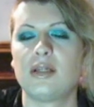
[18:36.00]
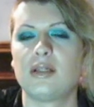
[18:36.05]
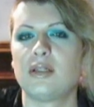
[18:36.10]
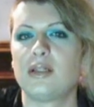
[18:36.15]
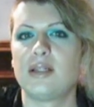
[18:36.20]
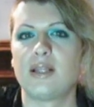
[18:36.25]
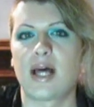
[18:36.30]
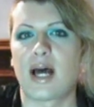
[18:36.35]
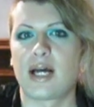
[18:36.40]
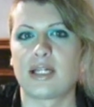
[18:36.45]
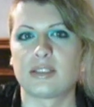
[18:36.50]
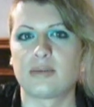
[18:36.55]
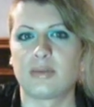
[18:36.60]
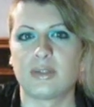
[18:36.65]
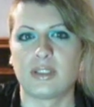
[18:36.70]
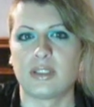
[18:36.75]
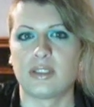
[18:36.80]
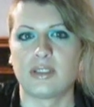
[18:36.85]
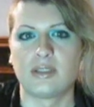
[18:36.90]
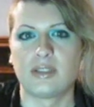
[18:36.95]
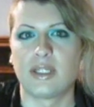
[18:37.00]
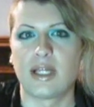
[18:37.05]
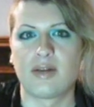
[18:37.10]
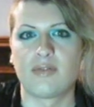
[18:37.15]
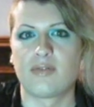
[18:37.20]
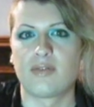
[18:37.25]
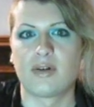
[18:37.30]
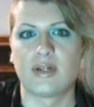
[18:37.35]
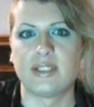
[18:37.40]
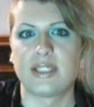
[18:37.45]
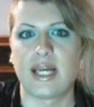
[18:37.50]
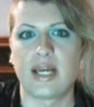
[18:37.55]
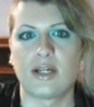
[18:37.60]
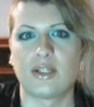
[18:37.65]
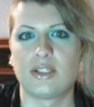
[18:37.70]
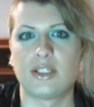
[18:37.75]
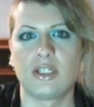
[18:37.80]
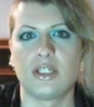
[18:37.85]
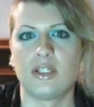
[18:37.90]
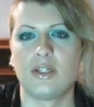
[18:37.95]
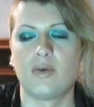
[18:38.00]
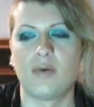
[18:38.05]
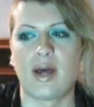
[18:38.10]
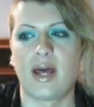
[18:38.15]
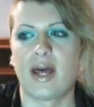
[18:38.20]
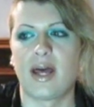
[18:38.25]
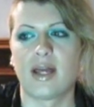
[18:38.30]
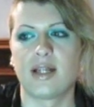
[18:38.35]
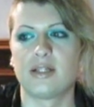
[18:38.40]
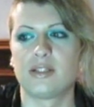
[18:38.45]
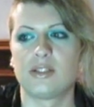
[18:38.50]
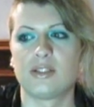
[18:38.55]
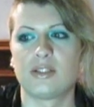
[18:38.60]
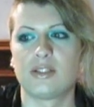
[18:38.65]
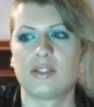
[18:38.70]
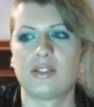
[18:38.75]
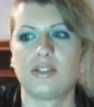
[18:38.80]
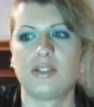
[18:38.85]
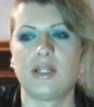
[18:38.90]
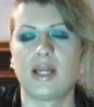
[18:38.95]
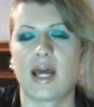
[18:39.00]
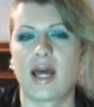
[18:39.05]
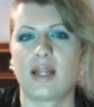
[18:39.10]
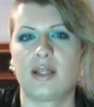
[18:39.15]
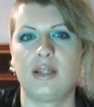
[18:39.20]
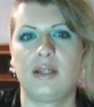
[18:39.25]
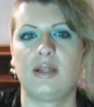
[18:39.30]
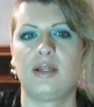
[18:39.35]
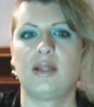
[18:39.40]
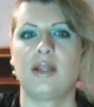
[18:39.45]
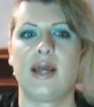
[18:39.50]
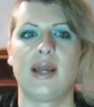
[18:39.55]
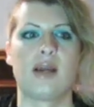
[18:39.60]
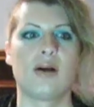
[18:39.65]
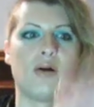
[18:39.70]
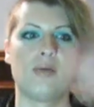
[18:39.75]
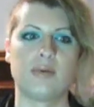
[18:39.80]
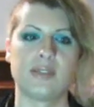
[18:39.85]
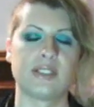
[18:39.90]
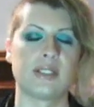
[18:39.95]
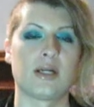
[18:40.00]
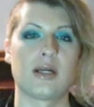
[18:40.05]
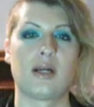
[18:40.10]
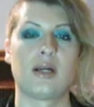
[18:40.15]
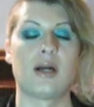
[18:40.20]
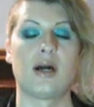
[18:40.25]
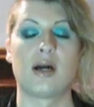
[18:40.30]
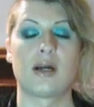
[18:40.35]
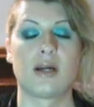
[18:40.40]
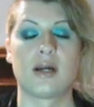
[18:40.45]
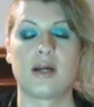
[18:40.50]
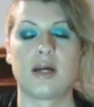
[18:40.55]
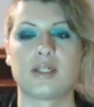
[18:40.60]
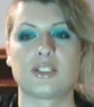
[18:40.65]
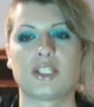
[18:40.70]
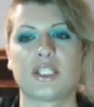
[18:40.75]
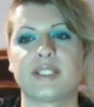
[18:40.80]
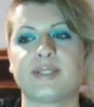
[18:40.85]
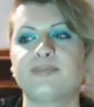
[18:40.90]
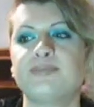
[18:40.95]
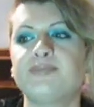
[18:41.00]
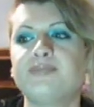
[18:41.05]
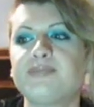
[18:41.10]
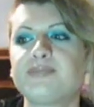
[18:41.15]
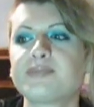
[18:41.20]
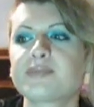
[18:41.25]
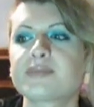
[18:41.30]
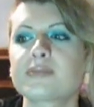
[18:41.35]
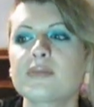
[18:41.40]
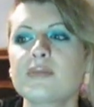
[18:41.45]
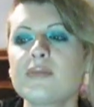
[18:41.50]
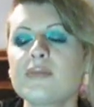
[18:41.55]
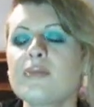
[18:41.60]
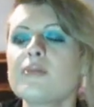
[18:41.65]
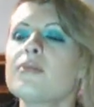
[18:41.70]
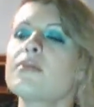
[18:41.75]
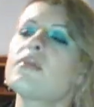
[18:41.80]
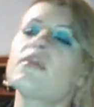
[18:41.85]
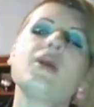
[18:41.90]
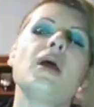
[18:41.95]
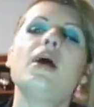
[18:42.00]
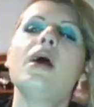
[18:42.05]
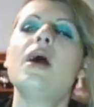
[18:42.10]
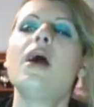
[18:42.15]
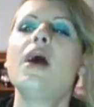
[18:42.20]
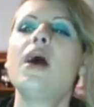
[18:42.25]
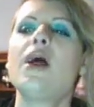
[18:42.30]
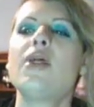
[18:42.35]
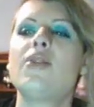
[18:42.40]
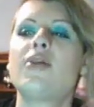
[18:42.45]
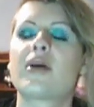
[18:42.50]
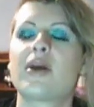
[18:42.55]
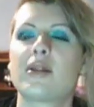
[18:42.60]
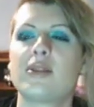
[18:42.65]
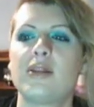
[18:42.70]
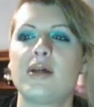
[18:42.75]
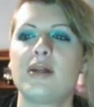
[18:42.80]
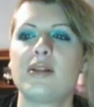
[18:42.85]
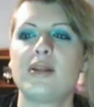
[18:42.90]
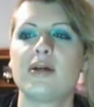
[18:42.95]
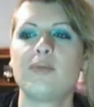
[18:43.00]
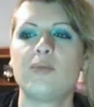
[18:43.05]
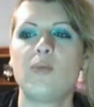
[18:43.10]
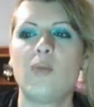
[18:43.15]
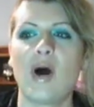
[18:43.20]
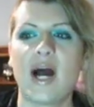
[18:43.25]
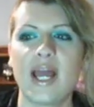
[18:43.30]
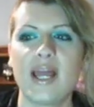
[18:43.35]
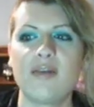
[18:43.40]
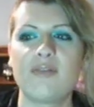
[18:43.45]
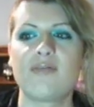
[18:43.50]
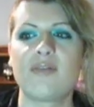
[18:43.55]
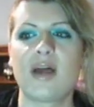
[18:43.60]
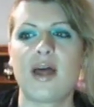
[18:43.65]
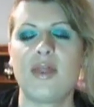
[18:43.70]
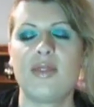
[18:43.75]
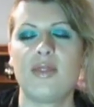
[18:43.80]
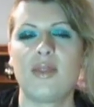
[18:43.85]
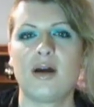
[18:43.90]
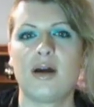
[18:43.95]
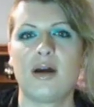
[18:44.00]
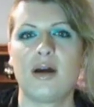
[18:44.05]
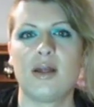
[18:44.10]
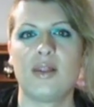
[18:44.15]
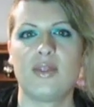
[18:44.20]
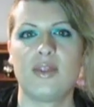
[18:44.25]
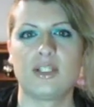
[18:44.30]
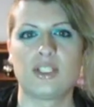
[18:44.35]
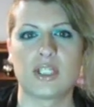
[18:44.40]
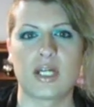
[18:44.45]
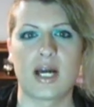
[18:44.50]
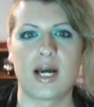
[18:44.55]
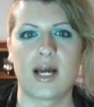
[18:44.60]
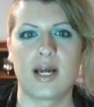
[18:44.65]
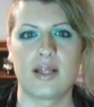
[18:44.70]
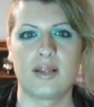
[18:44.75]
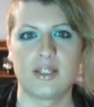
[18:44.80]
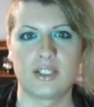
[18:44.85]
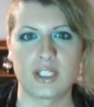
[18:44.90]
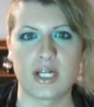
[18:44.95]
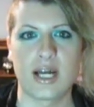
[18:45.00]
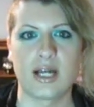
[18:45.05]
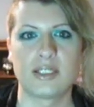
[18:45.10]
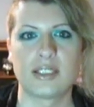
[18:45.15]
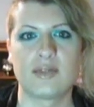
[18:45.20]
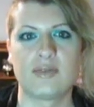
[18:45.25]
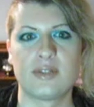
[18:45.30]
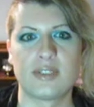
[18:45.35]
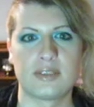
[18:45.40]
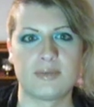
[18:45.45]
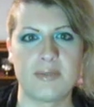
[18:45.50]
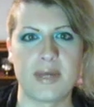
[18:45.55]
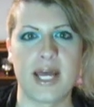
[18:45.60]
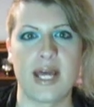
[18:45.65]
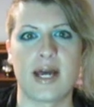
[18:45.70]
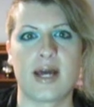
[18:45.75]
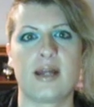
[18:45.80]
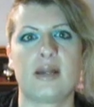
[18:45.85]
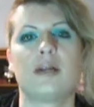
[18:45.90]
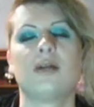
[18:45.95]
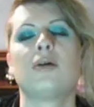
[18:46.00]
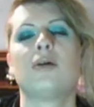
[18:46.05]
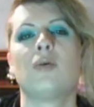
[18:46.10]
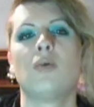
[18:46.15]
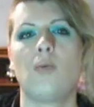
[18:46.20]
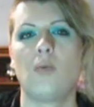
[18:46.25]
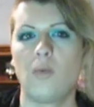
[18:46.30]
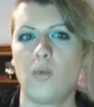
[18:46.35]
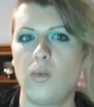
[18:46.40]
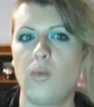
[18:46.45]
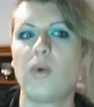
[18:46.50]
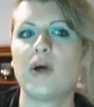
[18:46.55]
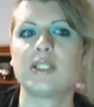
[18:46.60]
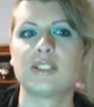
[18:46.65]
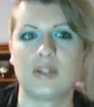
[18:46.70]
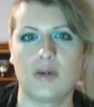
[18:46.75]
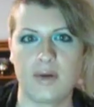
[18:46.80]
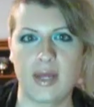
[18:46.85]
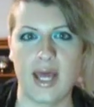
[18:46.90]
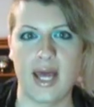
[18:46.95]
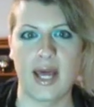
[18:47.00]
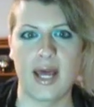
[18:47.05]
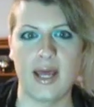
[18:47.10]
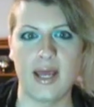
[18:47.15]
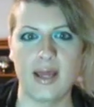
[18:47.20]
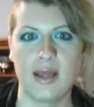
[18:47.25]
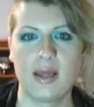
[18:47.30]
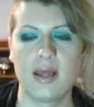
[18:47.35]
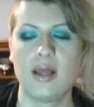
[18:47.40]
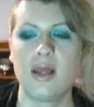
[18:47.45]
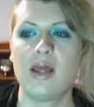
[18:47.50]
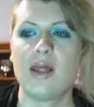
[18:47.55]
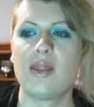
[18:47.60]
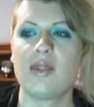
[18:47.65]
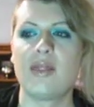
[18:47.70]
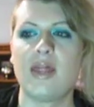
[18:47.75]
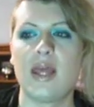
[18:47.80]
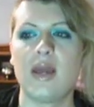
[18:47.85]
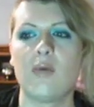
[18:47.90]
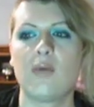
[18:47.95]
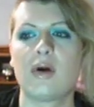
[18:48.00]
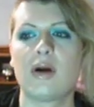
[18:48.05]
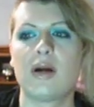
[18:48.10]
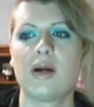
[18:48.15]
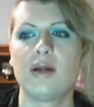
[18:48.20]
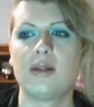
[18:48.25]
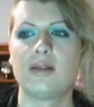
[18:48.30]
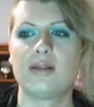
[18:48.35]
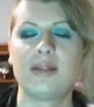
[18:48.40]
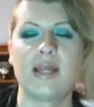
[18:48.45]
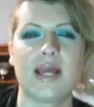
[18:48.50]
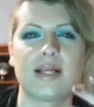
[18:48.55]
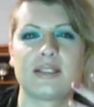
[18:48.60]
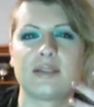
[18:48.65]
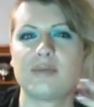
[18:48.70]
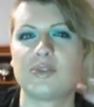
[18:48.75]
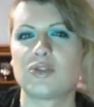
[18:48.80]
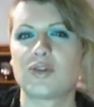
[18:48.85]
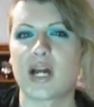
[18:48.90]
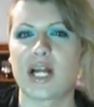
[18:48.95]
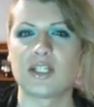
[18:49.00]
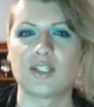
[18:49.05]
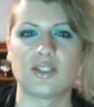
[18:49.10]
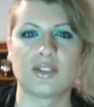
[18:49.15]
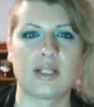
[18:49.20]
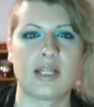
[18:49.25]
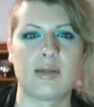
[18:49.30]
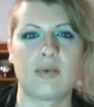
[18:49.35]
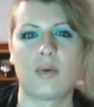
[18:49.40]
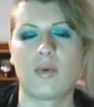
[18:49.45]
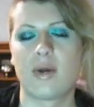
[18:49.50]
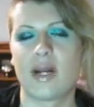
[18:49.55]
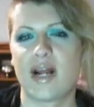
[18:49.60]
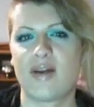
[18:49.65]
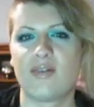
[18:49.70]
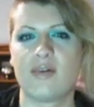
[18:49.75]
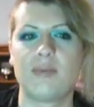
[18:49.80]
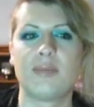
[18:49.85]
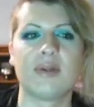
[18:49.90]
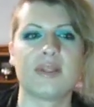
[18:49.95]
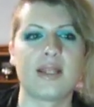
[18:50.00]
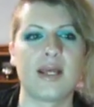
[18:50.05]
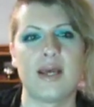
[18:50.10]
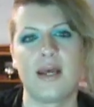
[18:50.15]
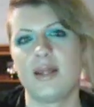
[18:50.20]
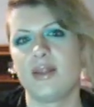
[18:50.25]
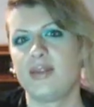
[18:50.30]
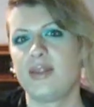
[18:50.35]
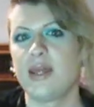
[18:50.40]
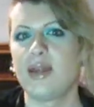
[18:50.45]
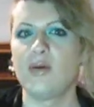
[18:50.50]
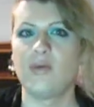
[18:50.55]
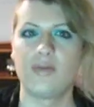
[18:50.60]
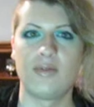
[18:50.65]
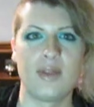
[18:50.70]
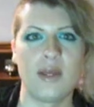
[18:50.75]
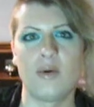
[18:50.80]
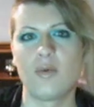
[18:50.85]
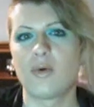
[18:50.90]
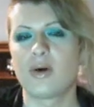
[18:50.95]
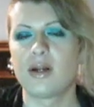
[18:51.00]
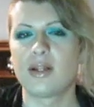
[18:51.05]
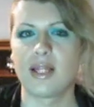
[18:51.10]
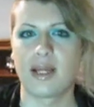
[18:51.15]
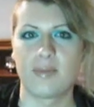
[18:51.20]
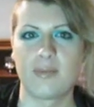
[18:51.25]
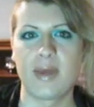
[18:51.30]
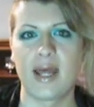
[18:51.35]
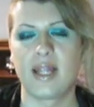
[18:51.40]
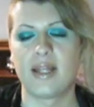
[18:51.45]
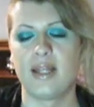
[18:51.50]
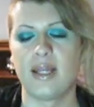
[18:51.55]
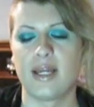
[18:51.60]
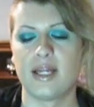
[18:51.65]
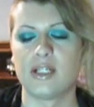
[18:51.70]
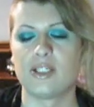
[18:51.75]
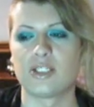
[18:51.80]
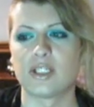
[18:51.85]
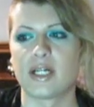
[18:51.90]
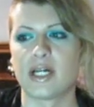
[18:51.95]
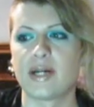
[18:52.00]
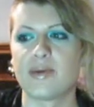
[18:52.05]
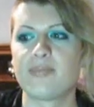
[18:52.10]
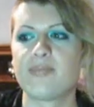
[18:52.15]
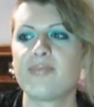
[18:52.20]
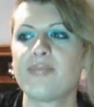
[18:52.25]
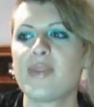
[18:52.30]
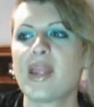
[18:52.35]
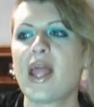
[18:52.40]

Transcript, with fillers: in the hospital like for a day or two and she had literally like almost like a concussion the, the, the wife and the the child the child of this man was okay. They were they had some scratches on them or whatever, but they they they weren't like badly injured.